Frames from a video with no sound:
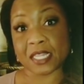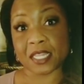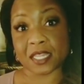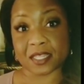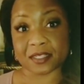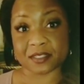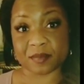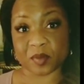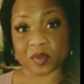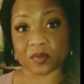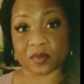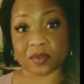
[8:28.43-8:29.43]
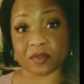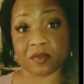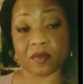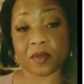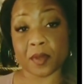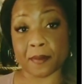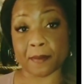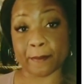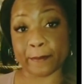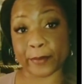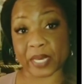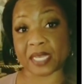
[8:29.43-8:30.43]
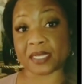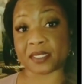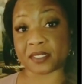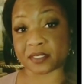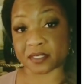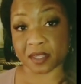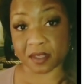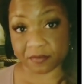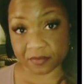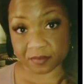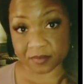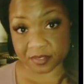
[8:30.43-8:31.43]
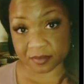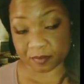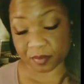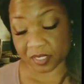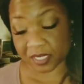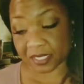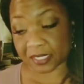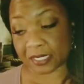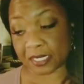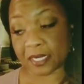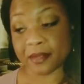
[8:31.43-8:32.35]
let's be real. Biden is not from this planet.